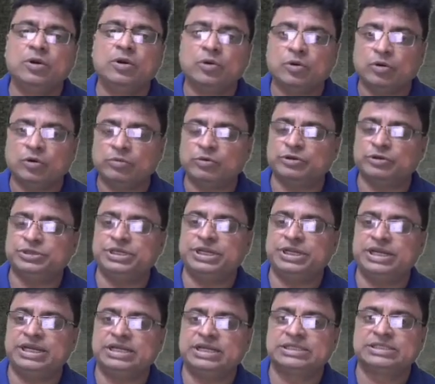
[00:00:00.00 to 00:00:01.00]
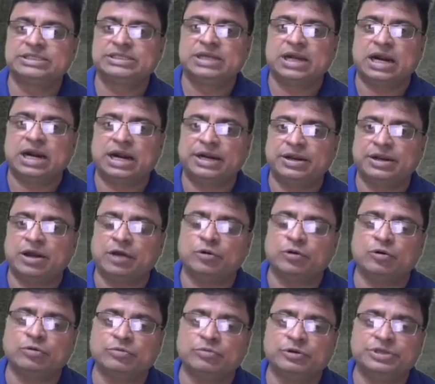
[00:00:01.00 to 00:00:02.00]
homogeneous and
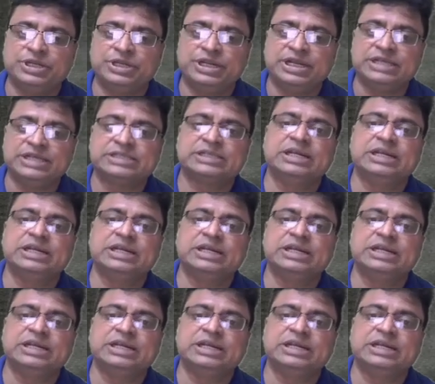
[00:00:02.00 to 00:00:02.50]
non-homogeneous